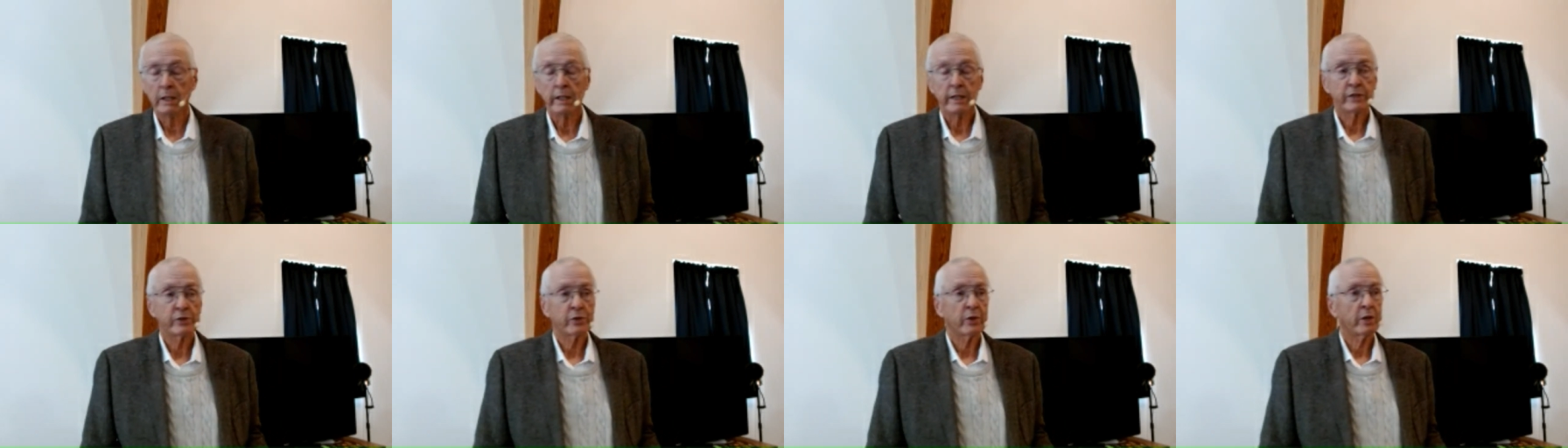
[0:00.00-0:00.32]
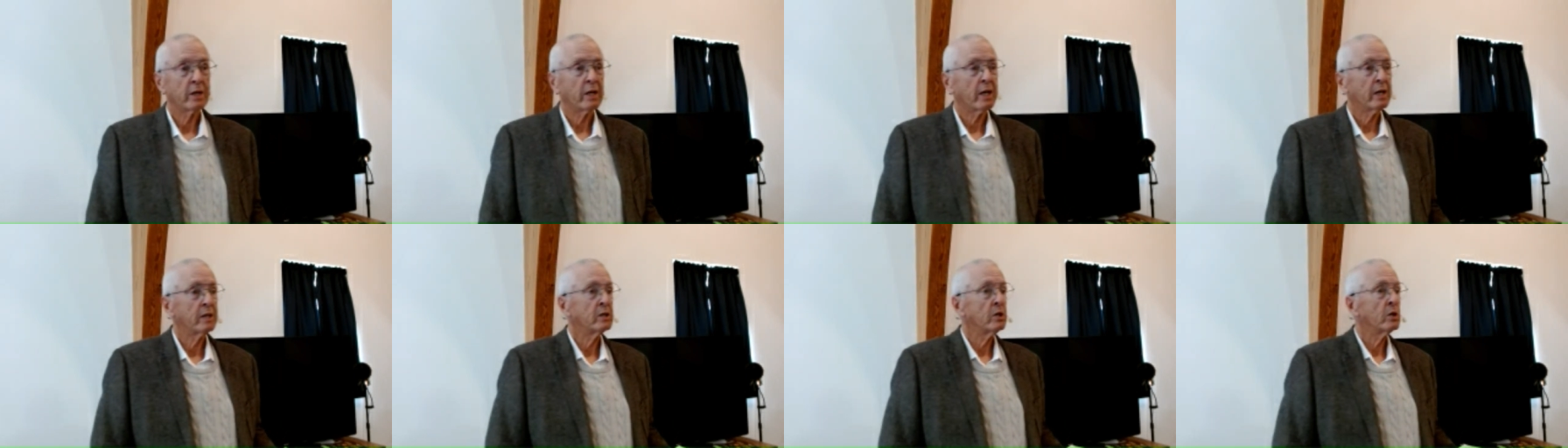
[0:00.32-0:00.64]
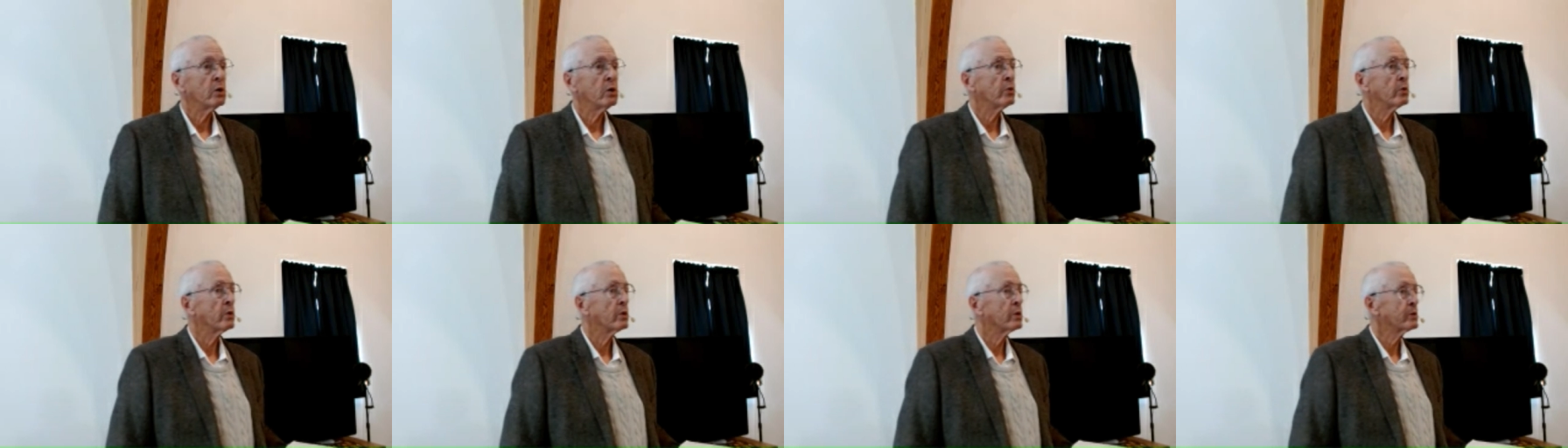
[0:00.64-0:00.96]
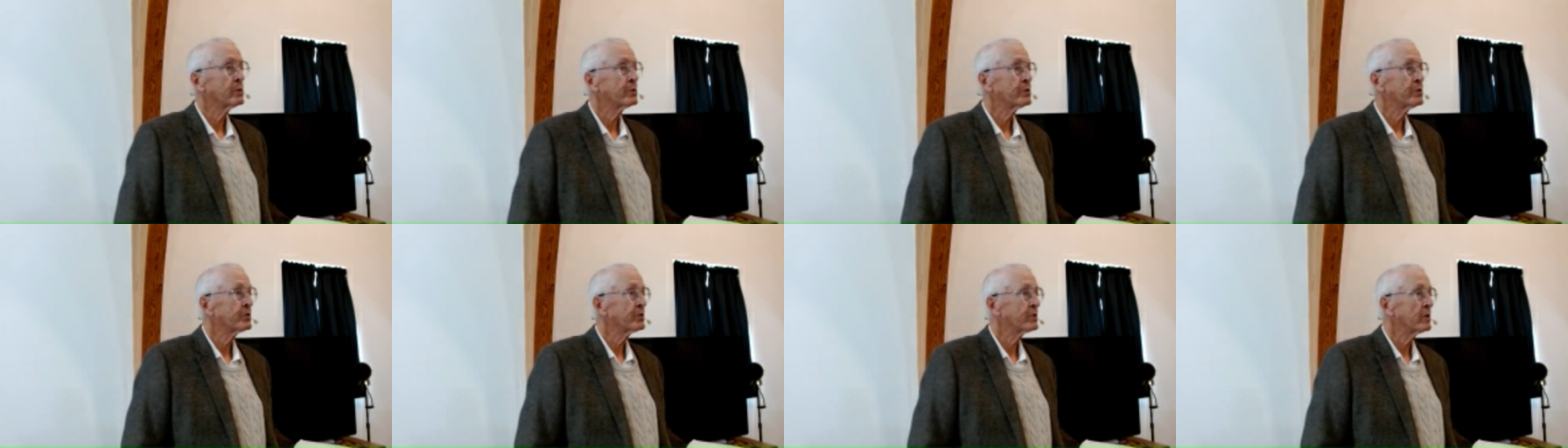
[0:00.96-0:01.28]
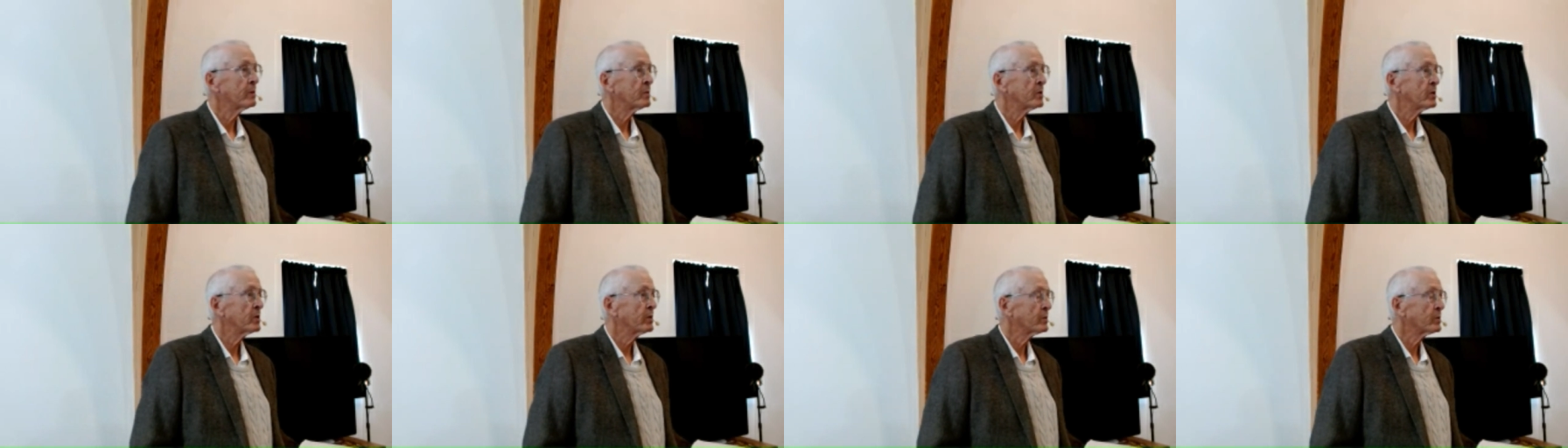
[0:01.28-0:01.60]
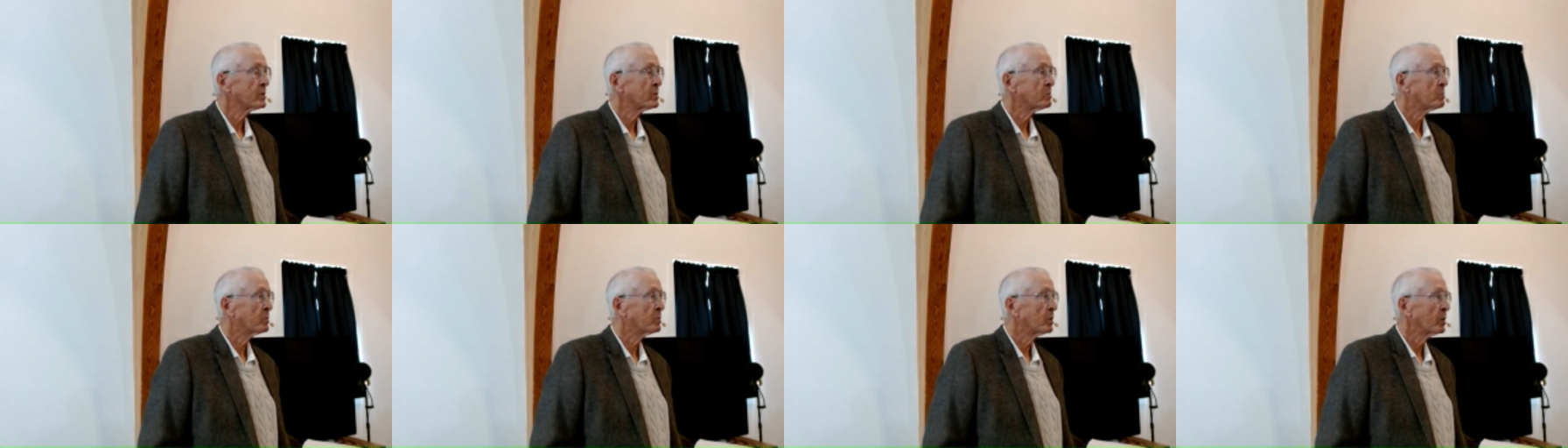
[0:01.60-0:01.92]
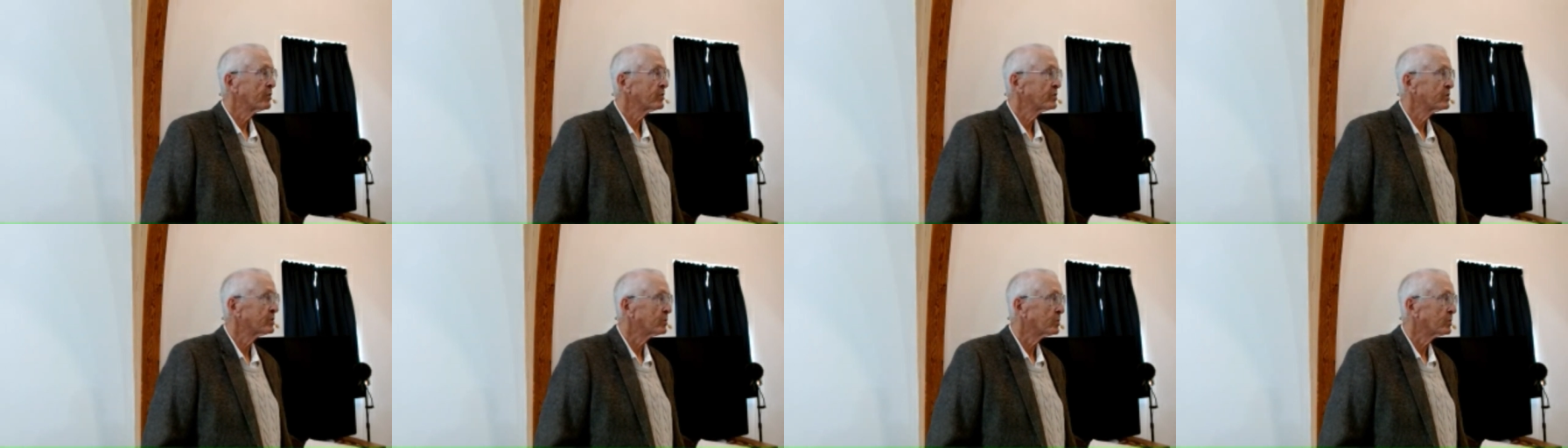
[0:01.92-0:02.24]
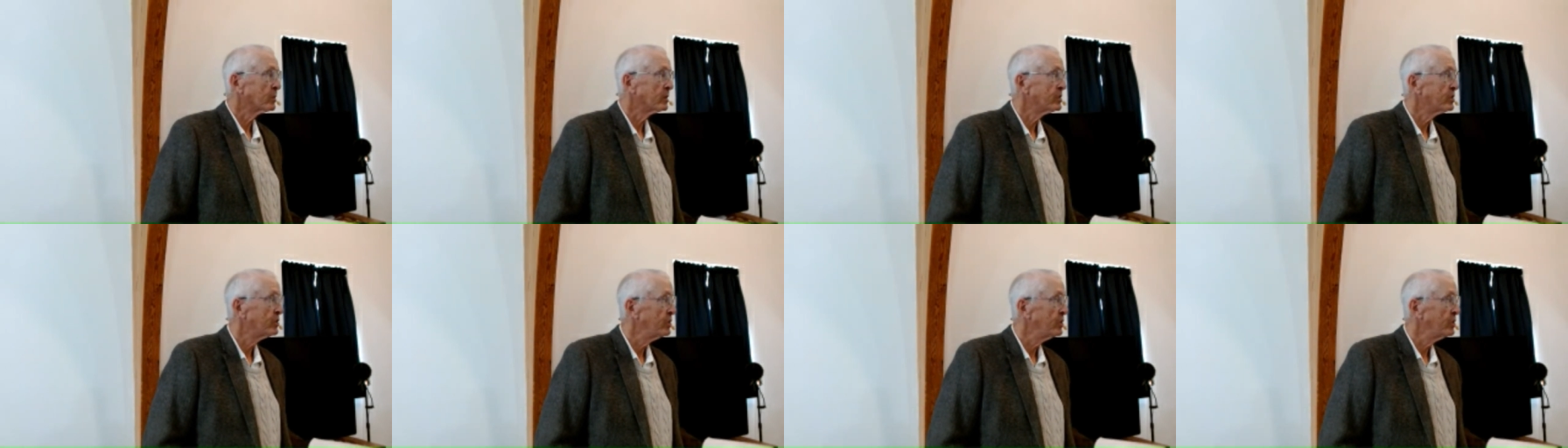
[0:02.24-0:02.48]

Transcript: So I, I, know those some of those birth stories.